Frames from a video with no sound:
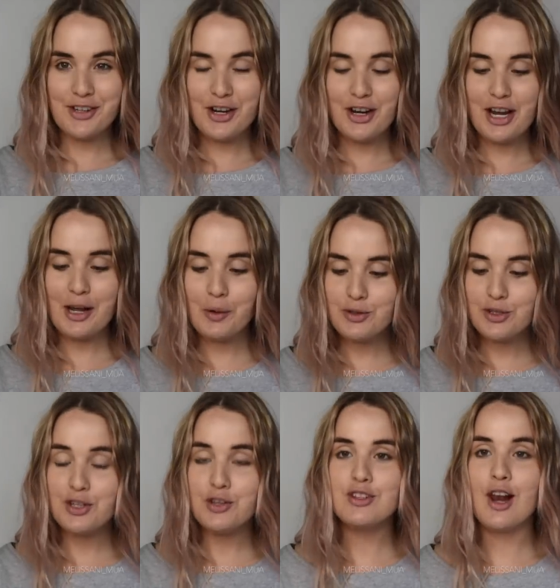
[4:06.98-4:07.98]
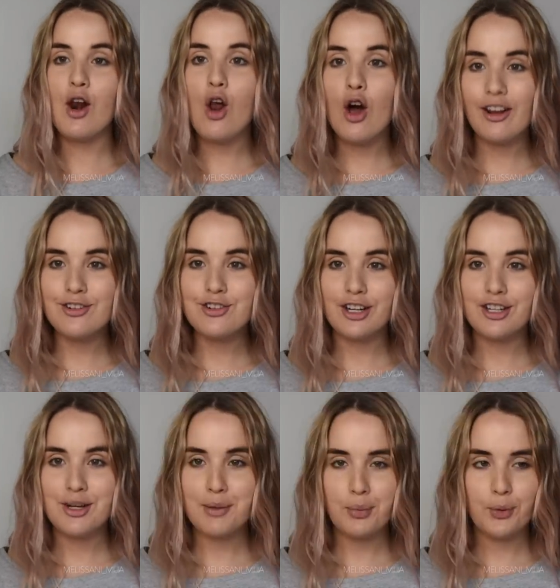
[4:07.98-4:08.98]
forgot, I also use a lot of dry
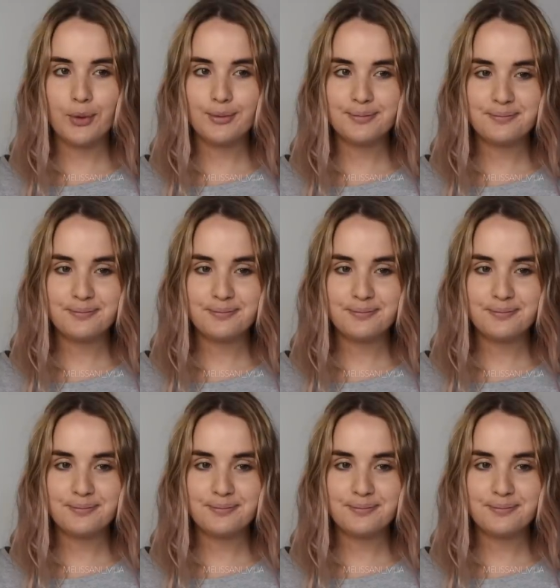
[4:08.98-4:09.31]
shampoo.